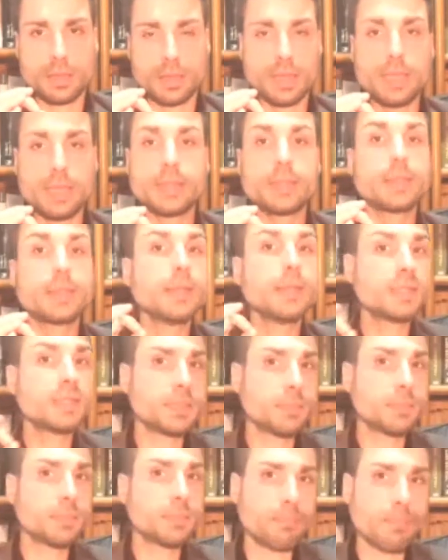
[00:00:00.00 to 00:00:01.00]
it
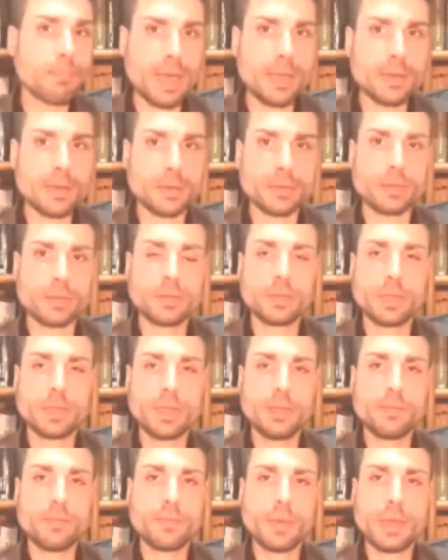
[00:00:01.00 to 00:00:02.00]
doesn't matter
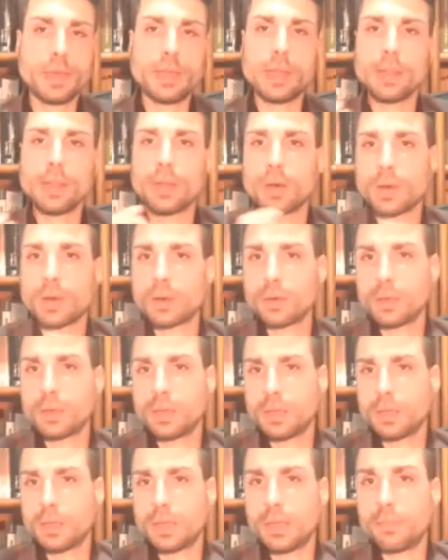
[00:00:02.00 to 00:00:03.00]
if a law
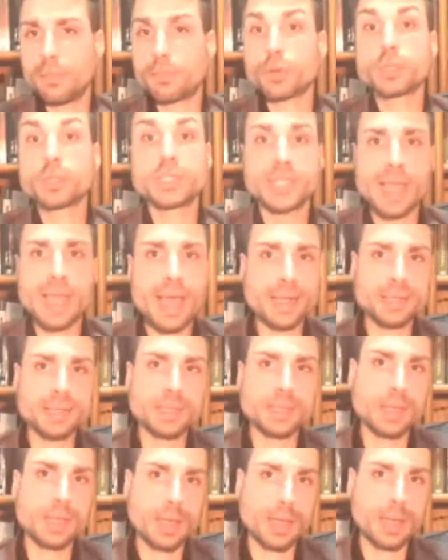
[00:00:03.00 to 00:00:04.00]
protects
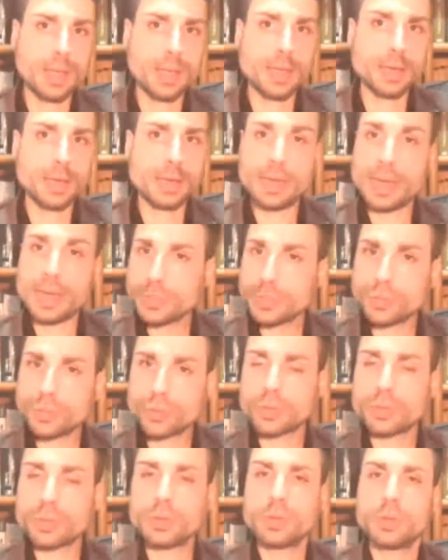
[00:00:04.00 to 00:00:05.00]

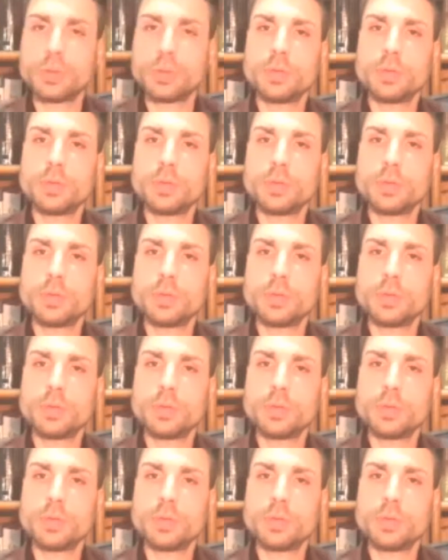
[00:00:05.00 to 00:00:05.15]
nature